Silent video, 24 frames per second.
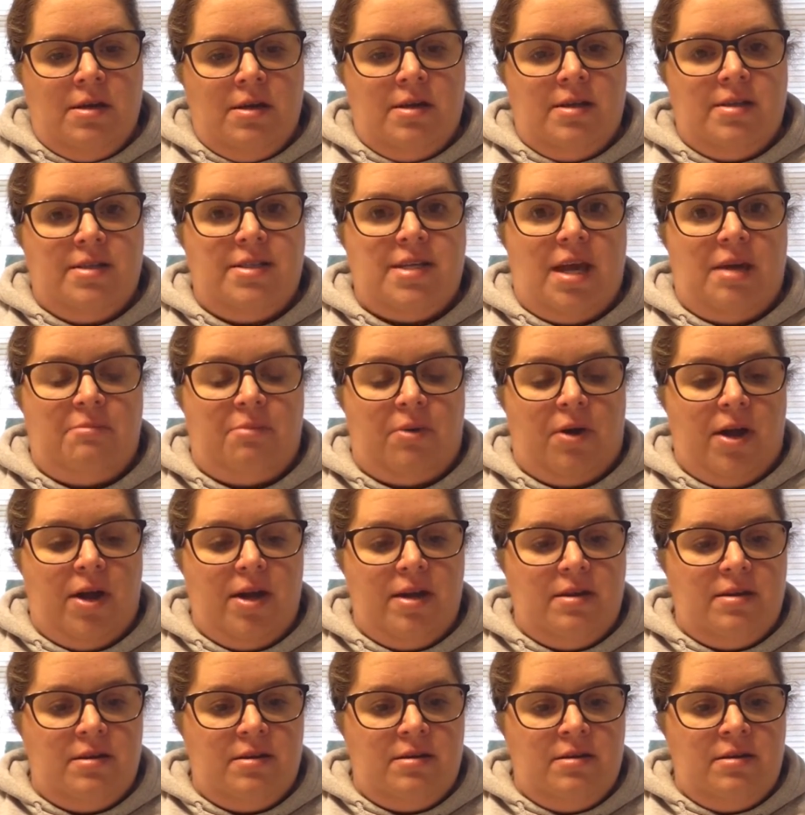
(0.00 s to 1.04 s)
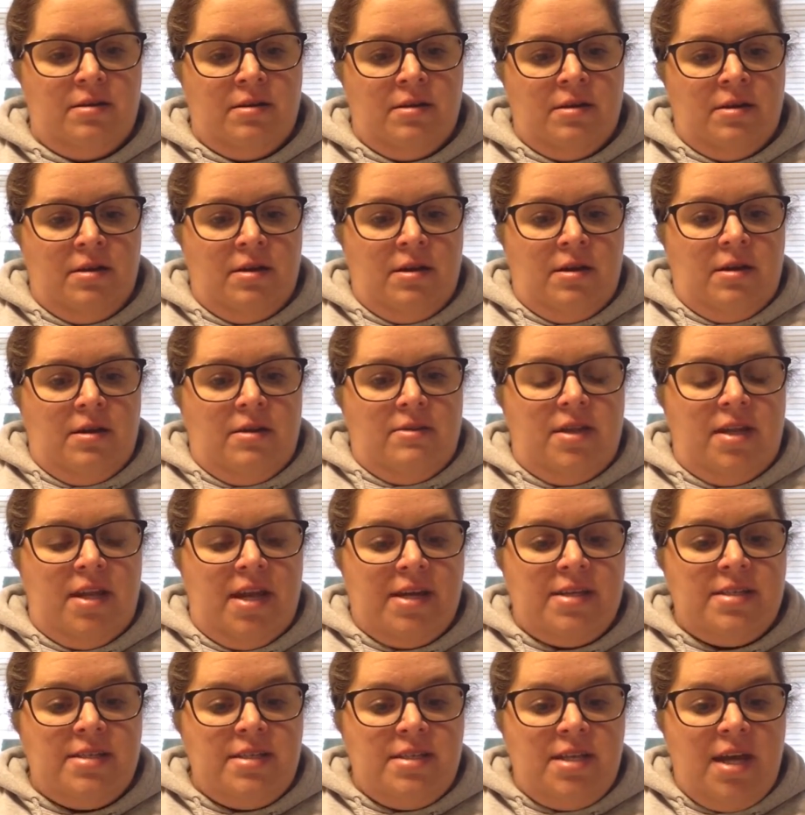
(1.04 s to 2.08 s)
Daybreak. The
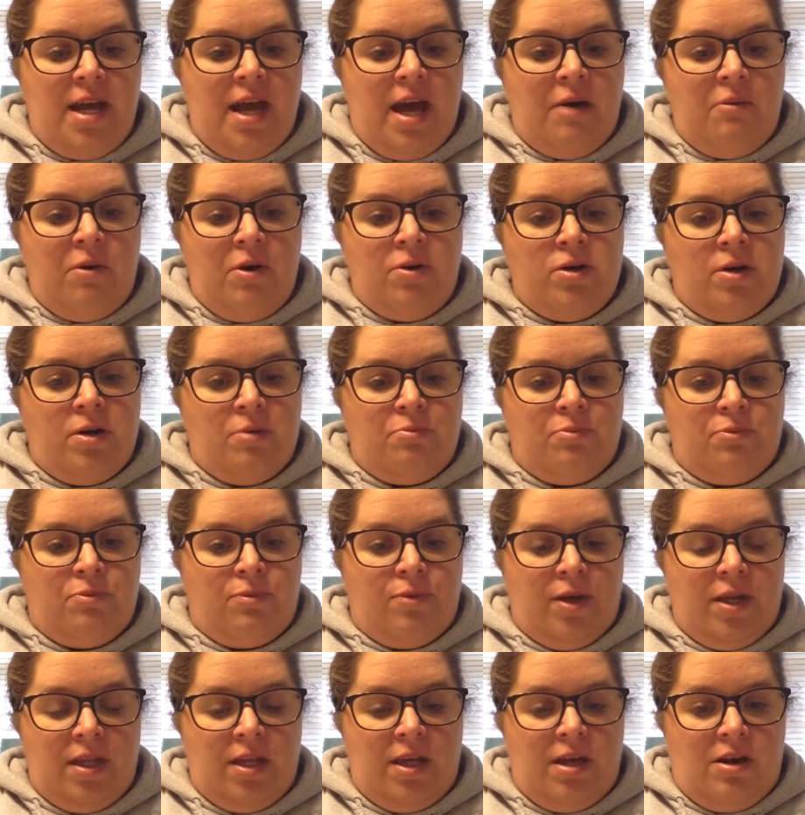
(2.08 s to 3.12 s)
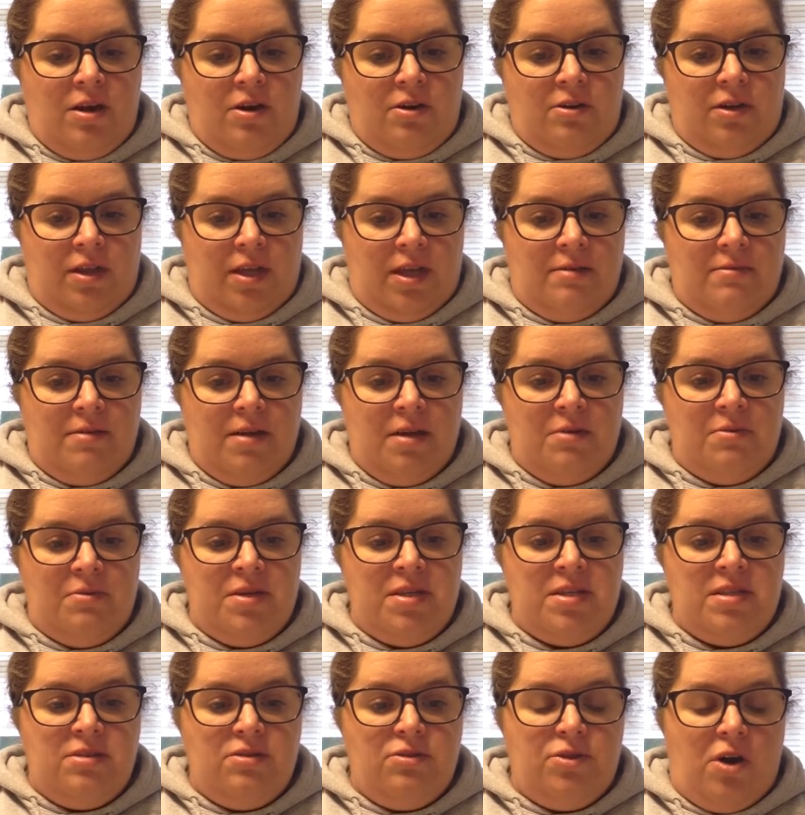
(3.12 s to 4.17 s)
next day I woke up really early. It was
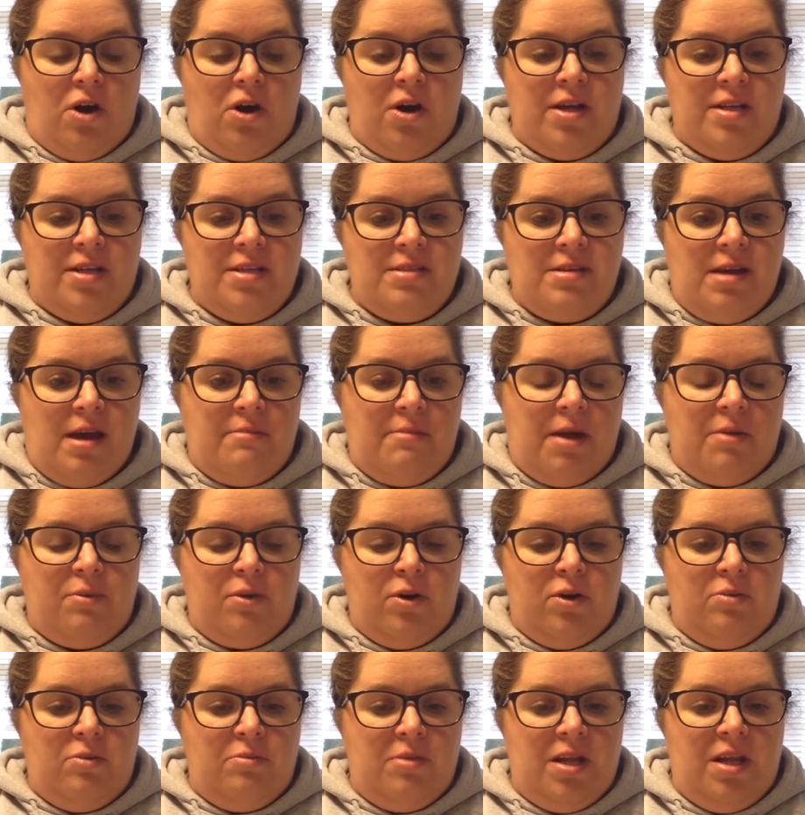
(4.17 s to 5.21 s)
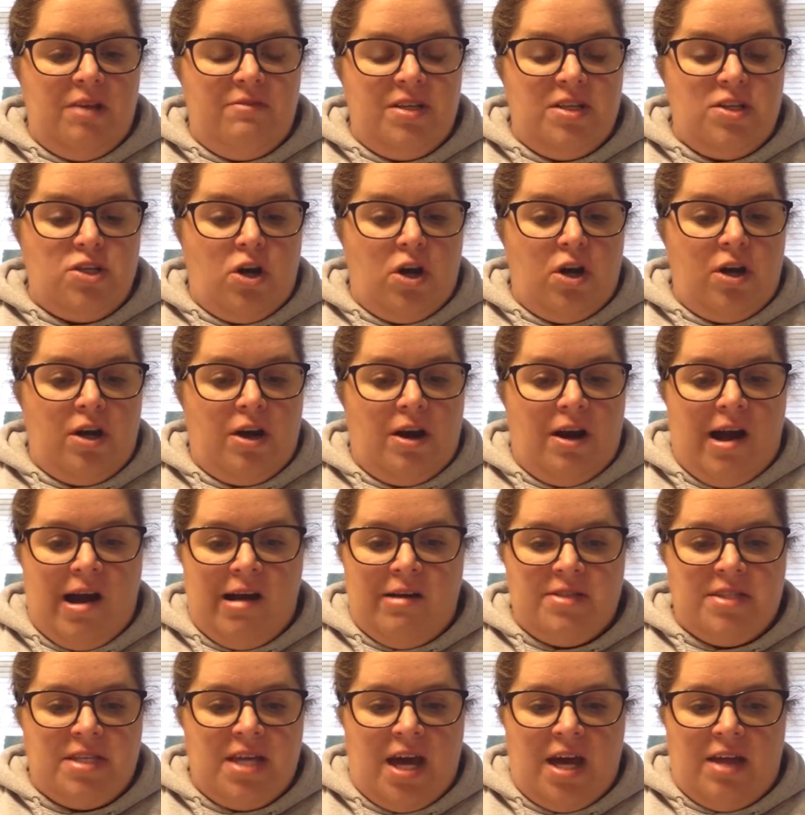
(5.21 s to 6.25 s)
still dark inside my room and even darker
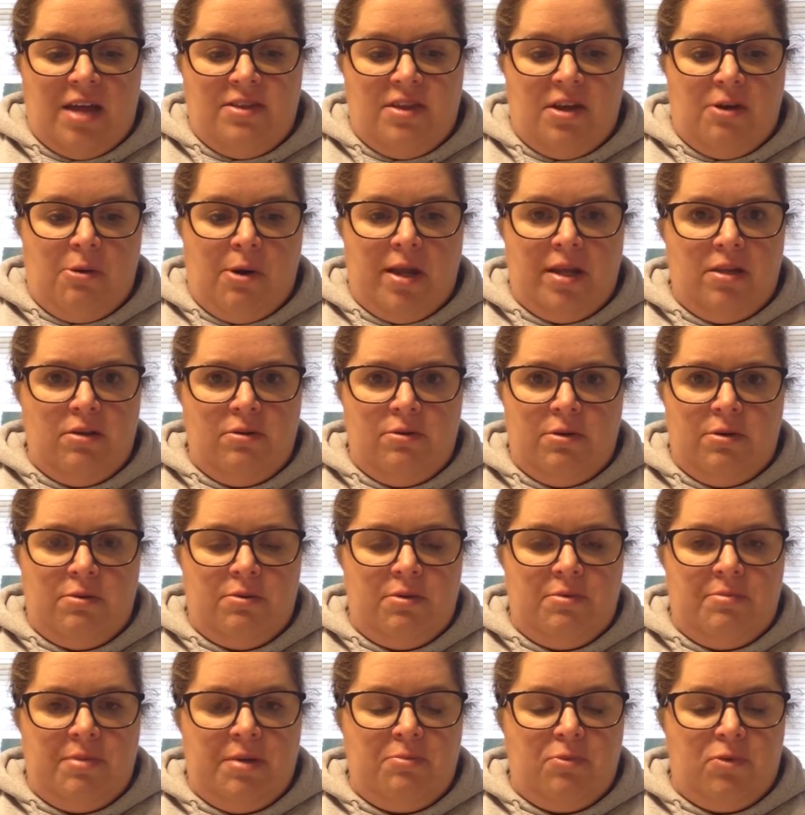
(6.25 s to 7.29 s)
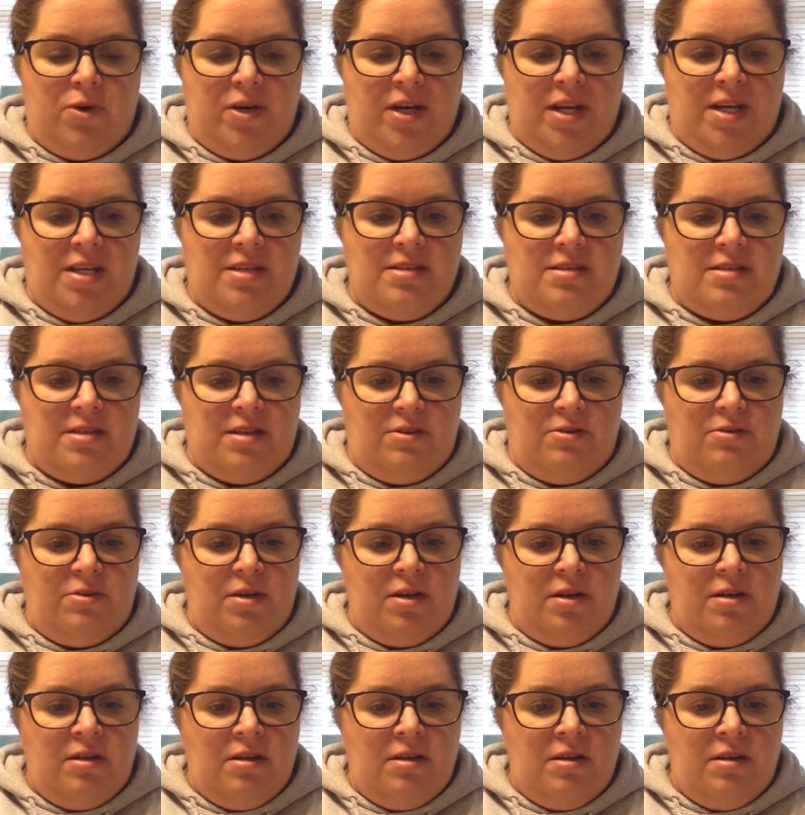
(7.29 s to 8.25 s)
outside, though I knew it would be morning soon.